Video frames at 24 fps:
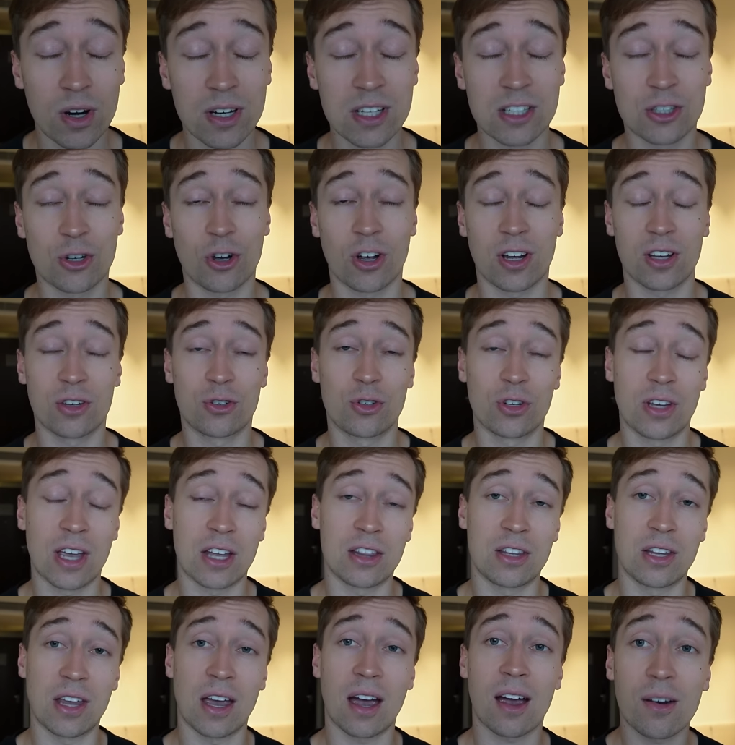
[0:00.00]
one is going to
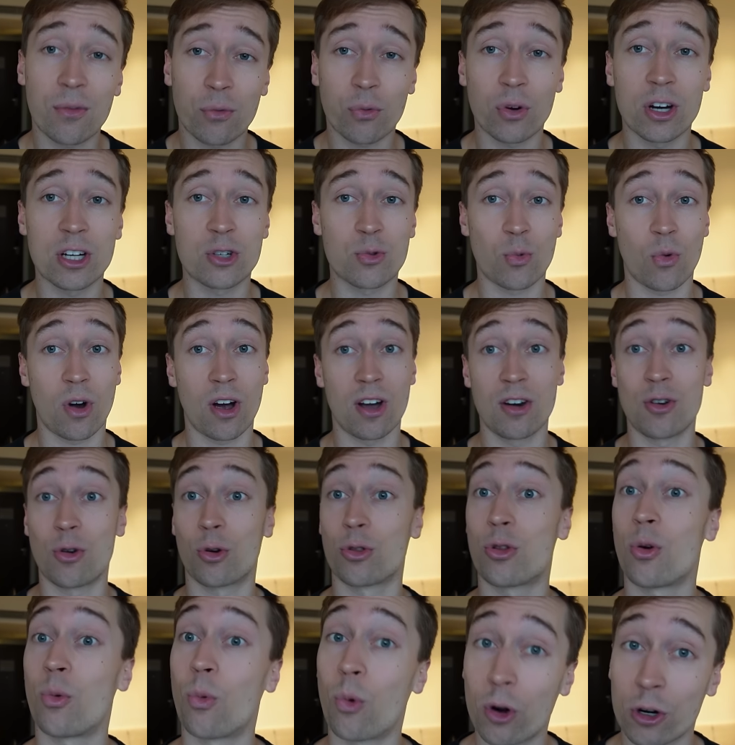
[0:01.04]
get the average one
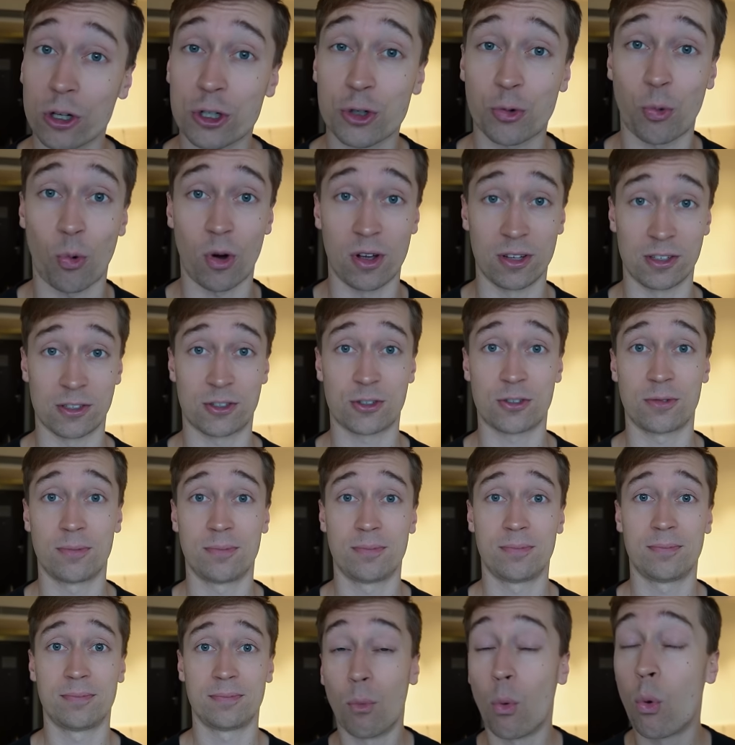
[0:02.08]
or the worst ones.
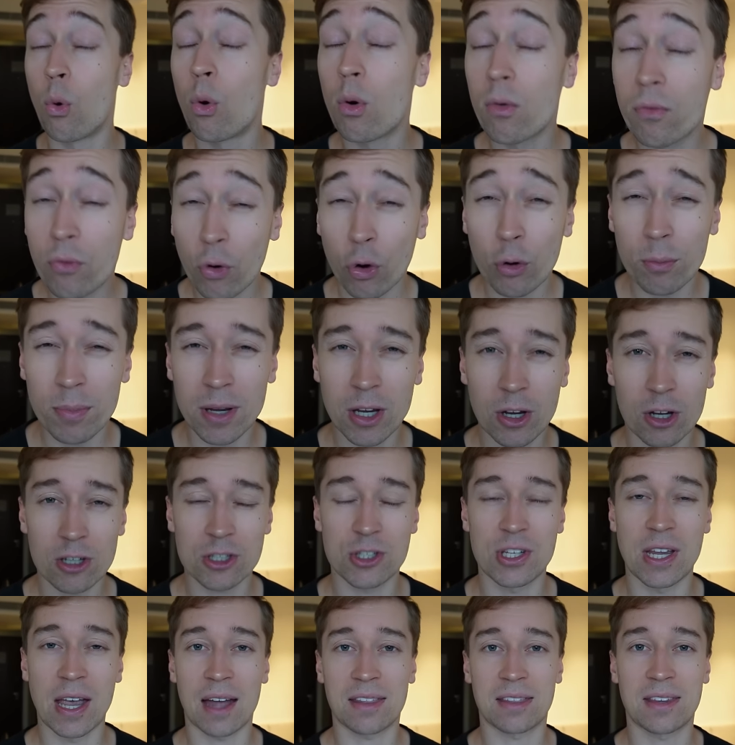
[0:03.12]
Moreover,
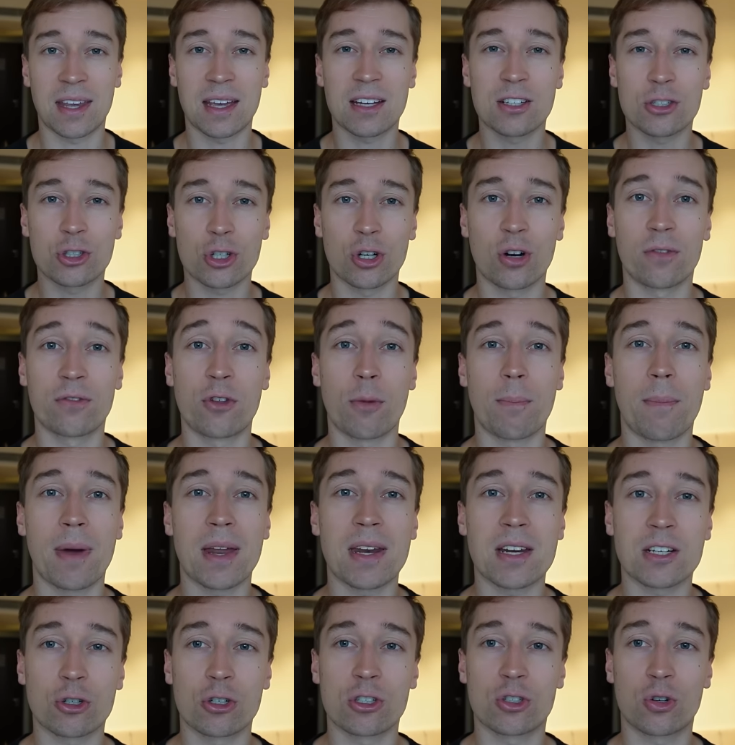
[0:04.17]
because the attention of the
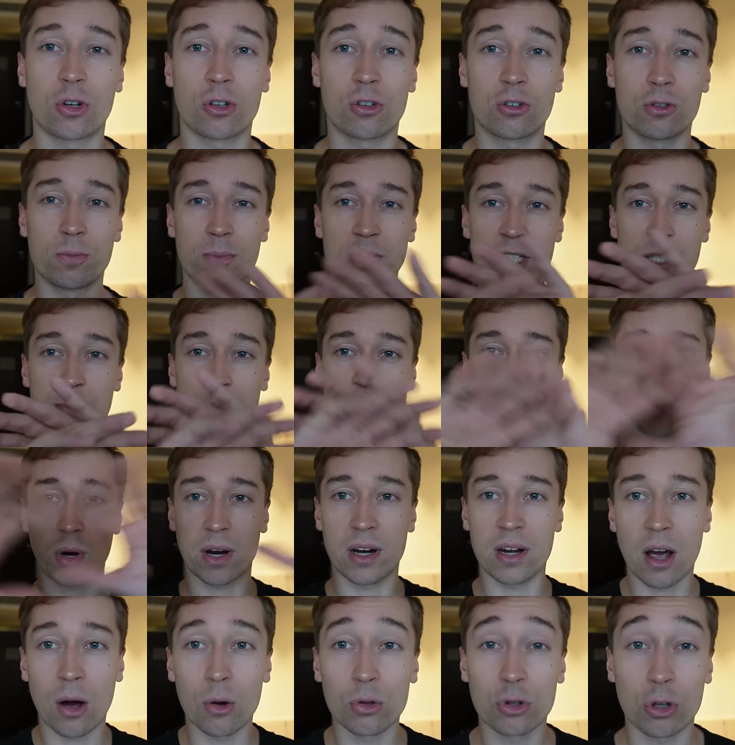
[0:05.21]
manager is going to be
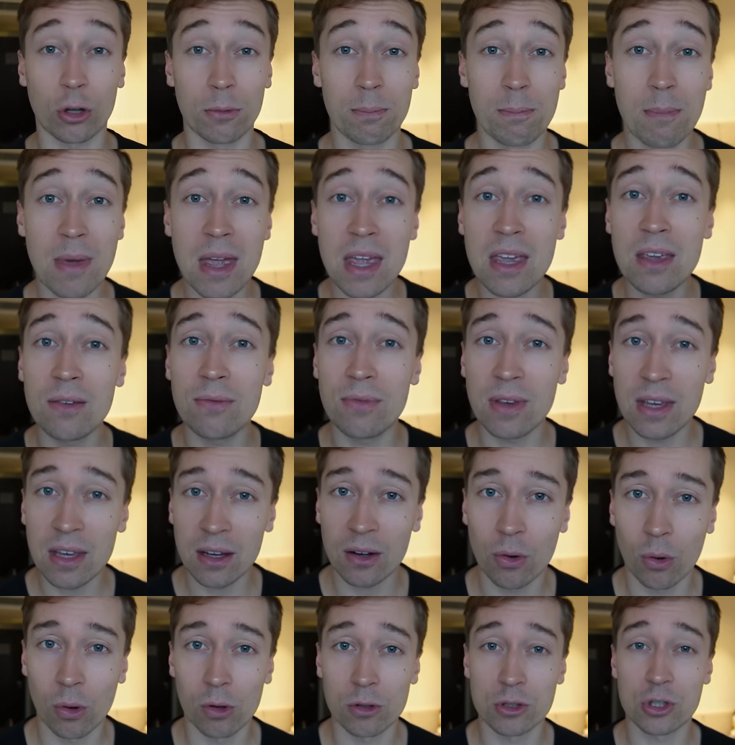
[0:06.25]
spread out on many
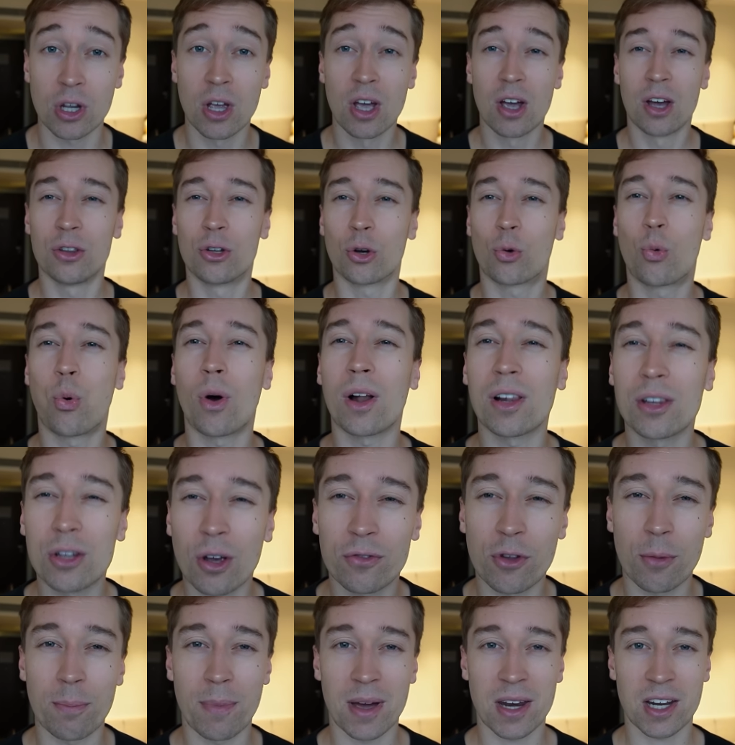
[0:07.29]
vehicles, the quality
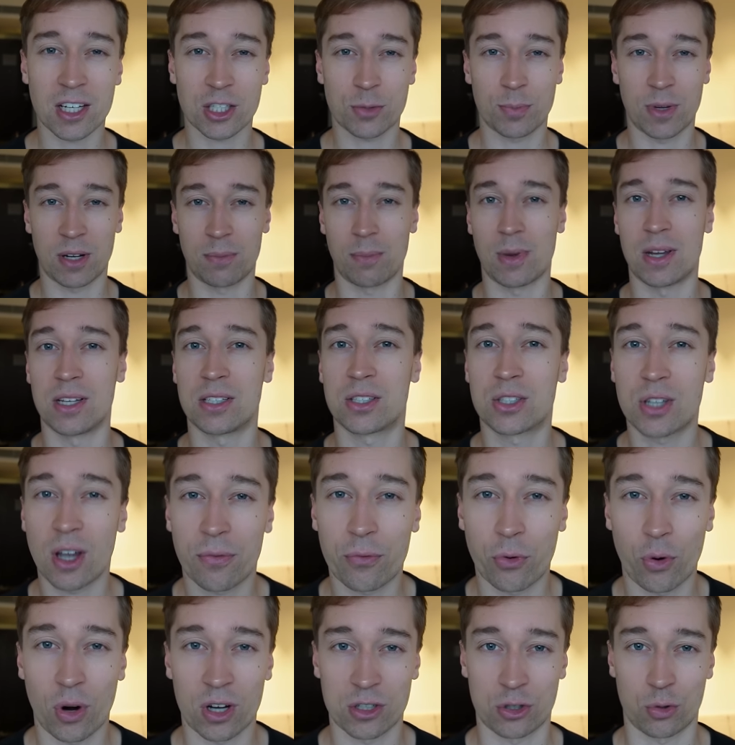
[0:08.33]
of the management may
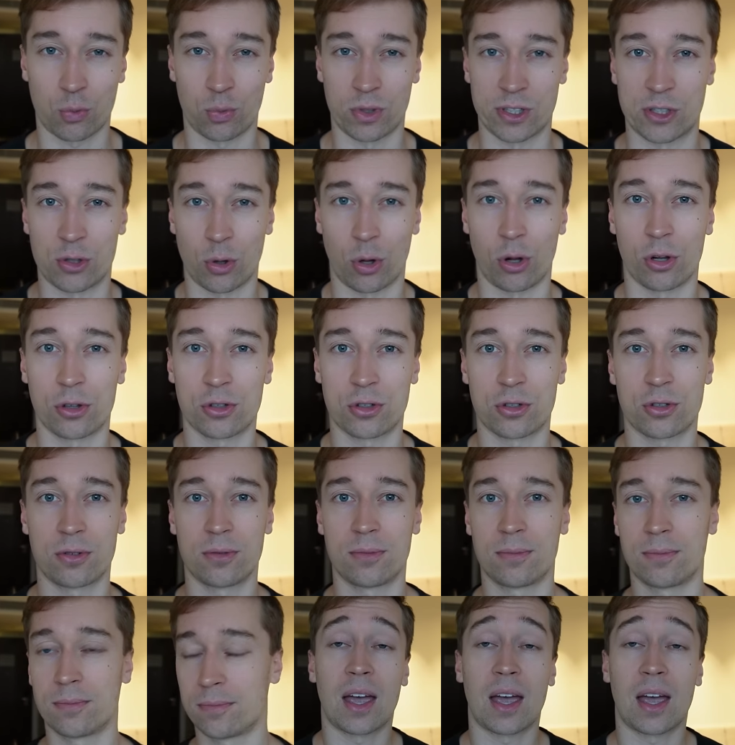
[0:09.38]
suffer as a result.